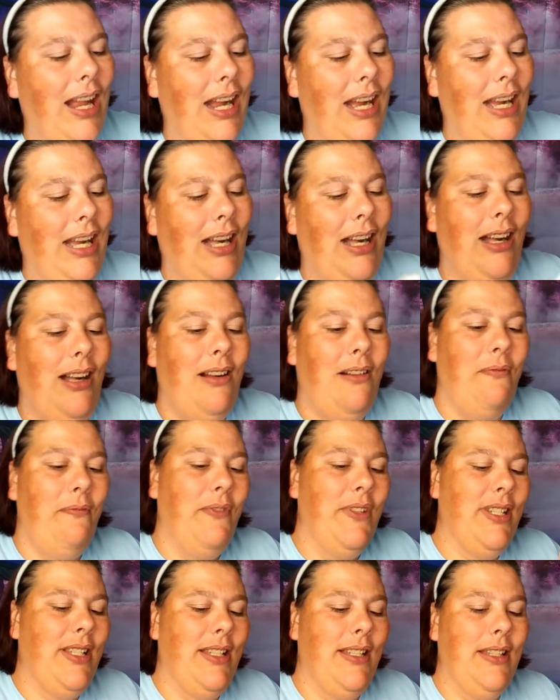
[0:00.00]
Um,
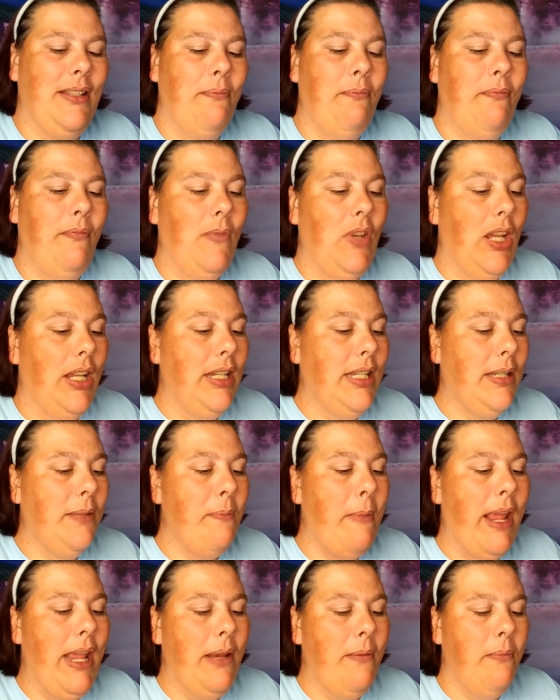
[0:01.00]
this is a nice
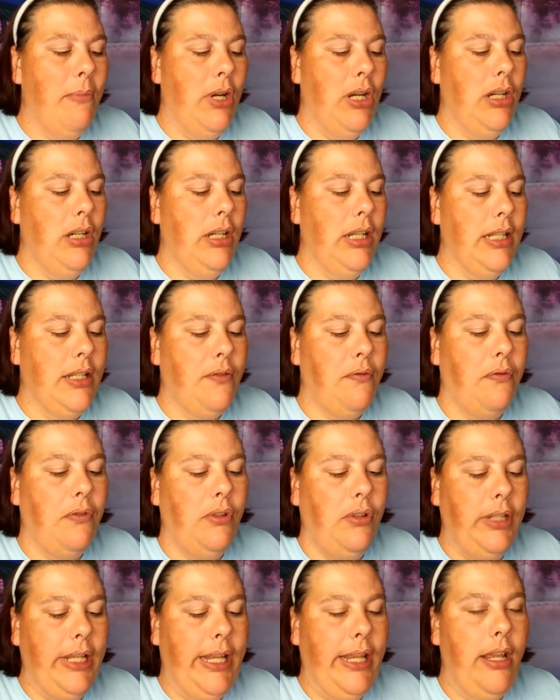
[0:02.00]
made mug. It's
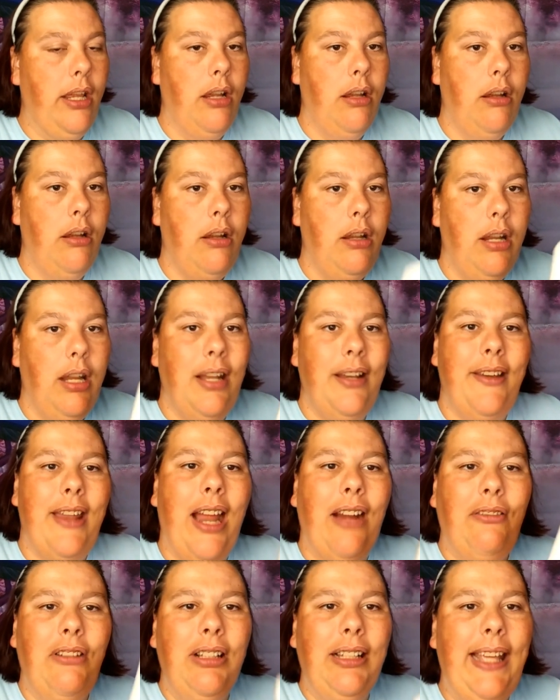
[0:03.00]
really,
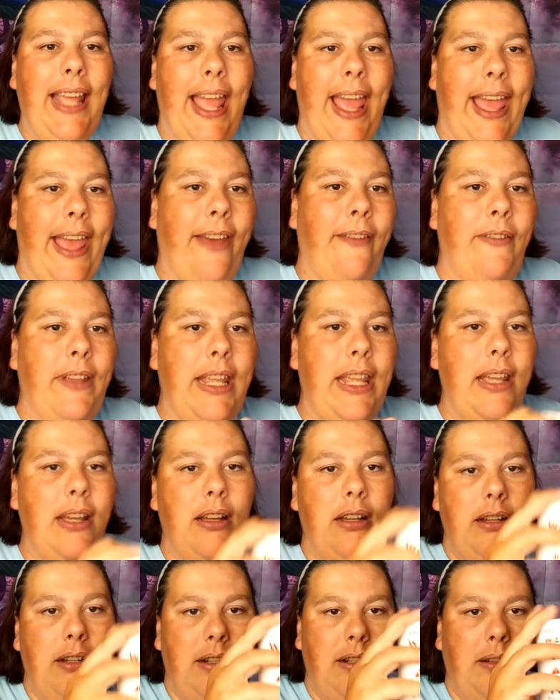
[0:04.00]
not really heavy,
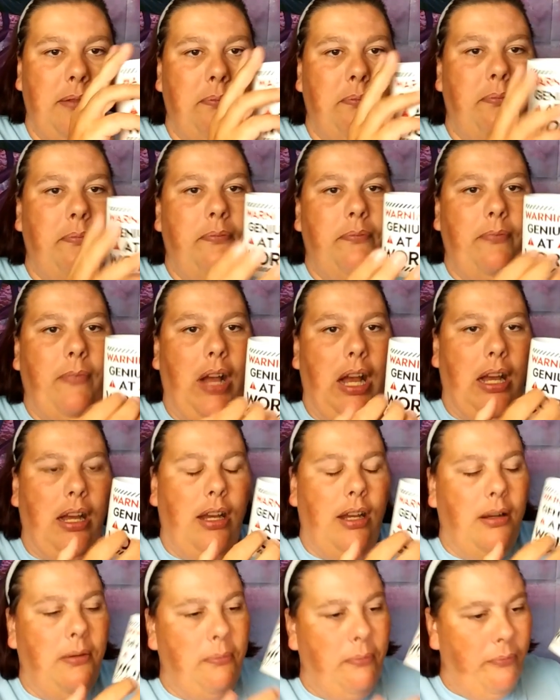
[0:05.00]

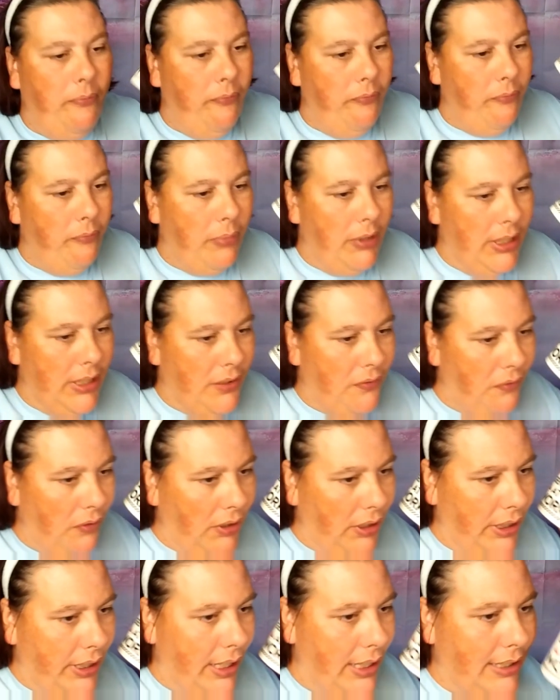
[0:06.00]
um, but it's
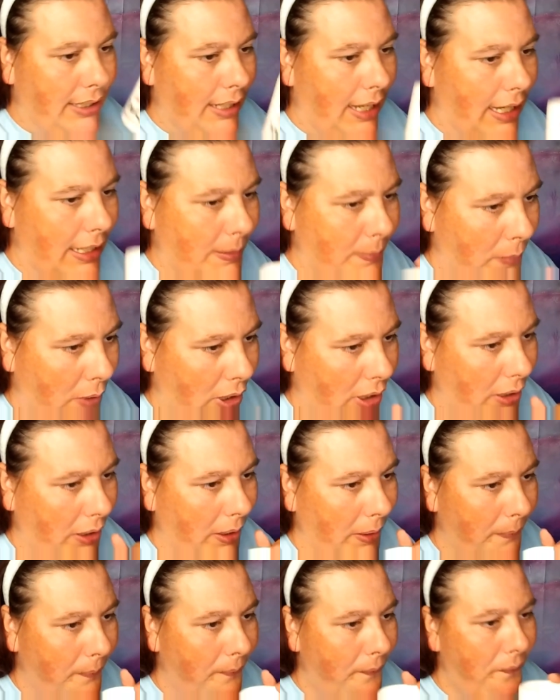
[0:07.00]
really nice size mug.
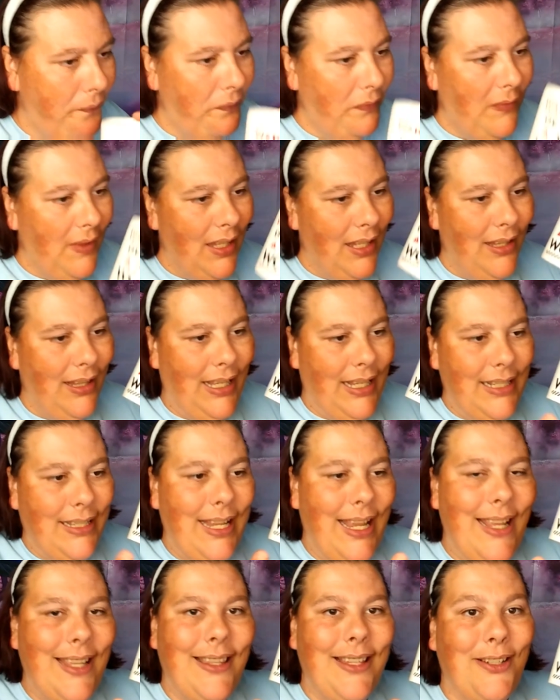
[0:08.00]
Like I
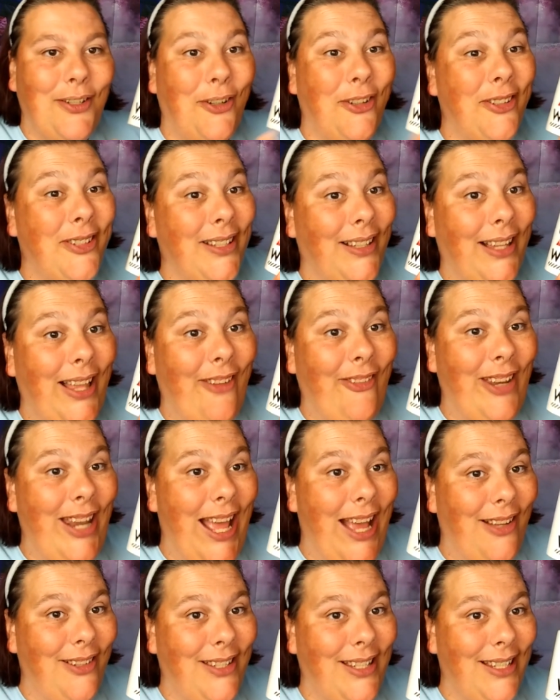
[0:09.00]
say, this holds 11
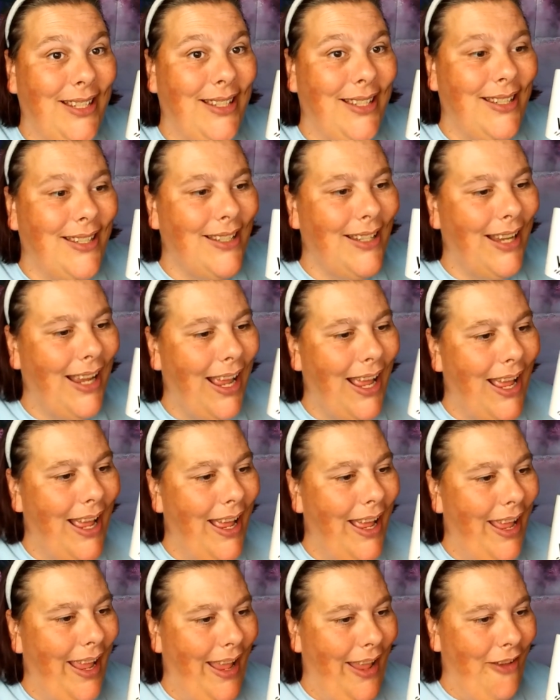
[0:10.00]
ounces
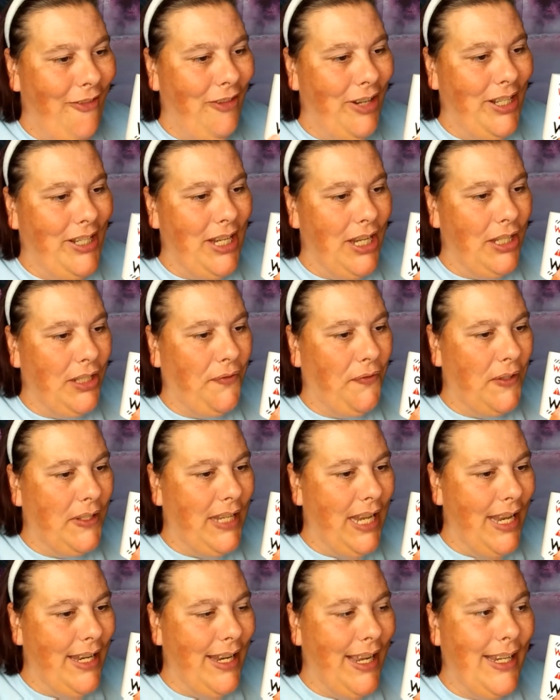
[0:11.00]
and retails for
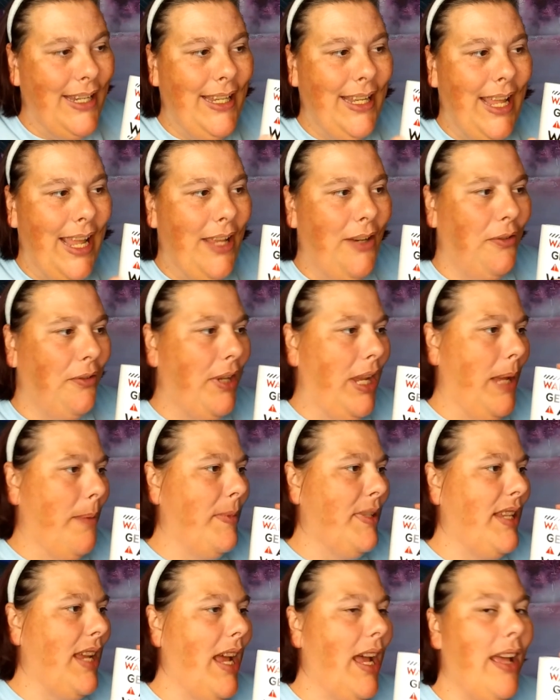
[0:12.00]
$10.98 on
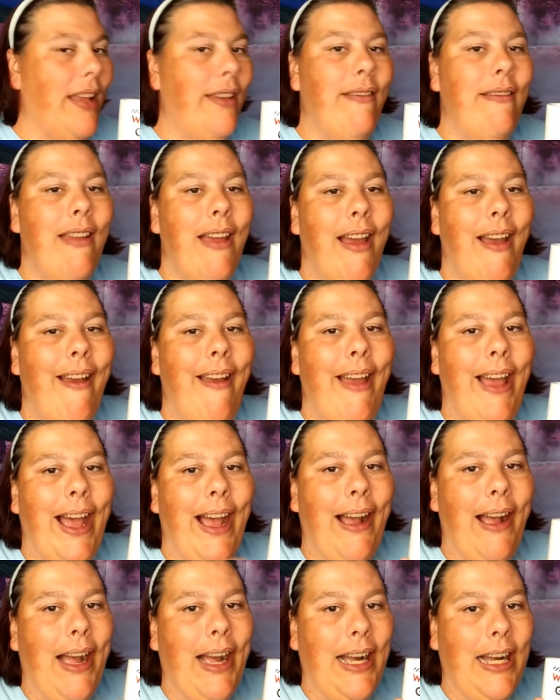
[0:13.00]
Amazon.
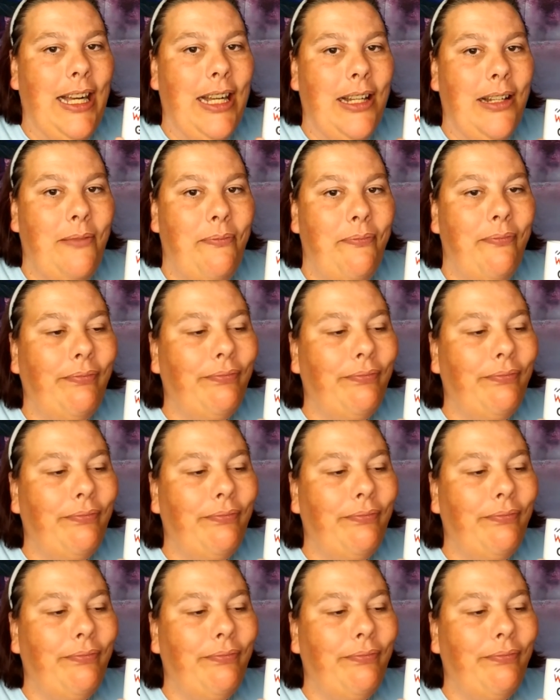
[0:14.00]
Um,